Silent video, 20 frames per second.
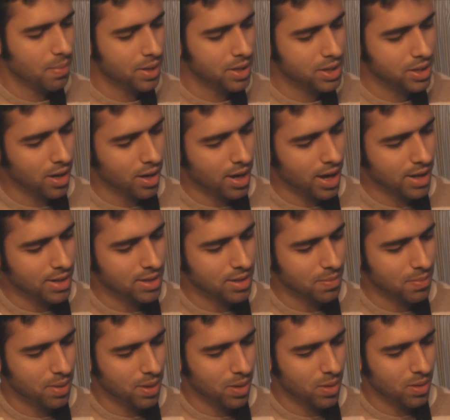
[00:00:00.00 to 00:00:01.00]
Be sure not
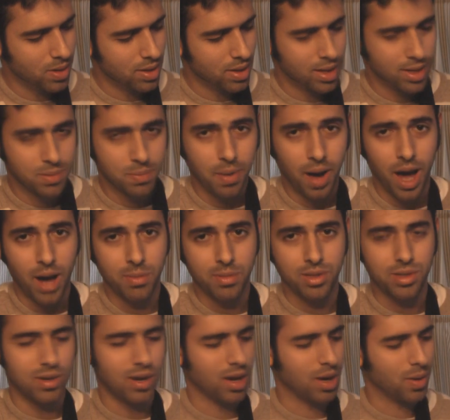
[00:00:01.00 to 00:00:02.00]
to mute this bottom
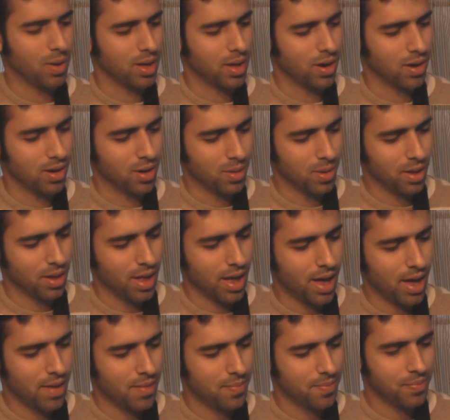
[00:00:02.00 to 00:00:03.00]
string when you're doing
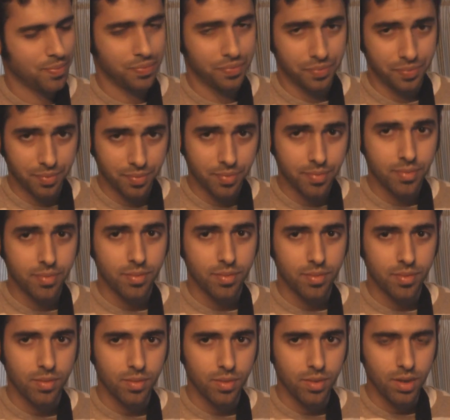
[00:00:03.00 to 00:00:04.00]
that.
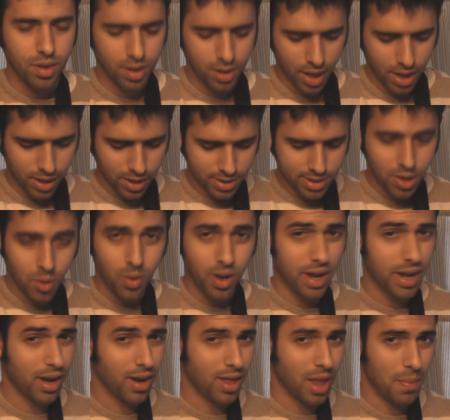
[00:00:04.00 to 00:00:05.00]
Like you still
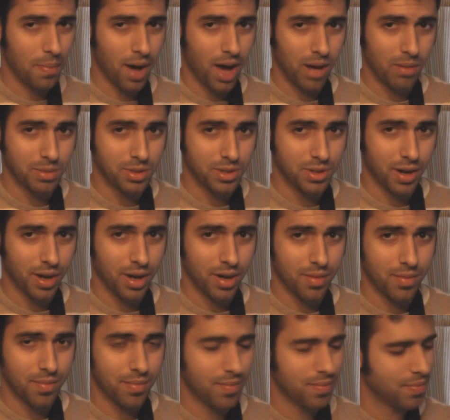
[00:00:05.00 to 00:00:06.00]
want to hear that bottom string.
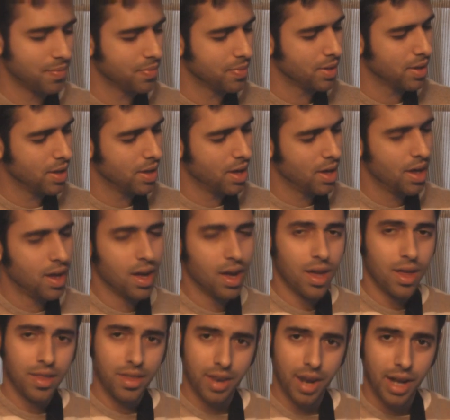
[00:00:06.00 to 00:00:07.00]

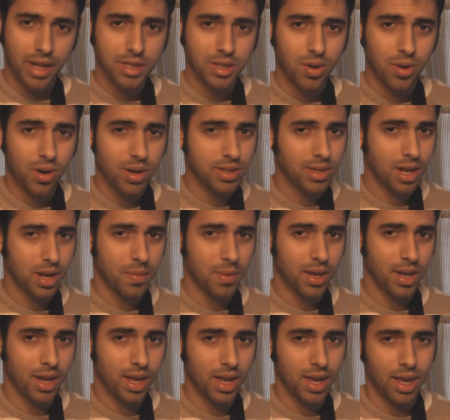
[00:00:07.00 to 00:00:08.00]
The next chord is going to
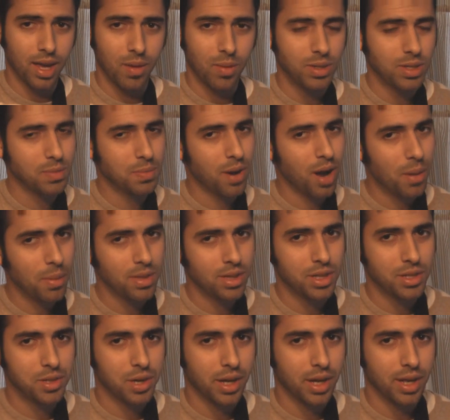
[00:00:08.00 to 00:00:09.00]
be an E, which is probably
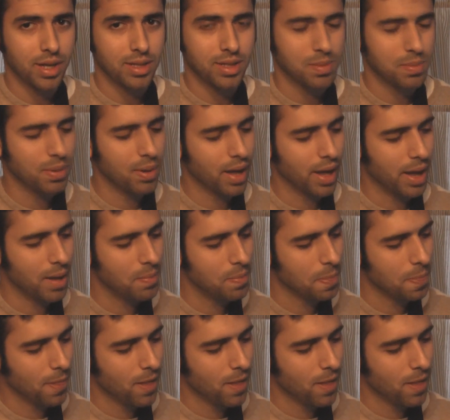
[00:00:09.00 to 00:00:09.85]
the trickiest to play.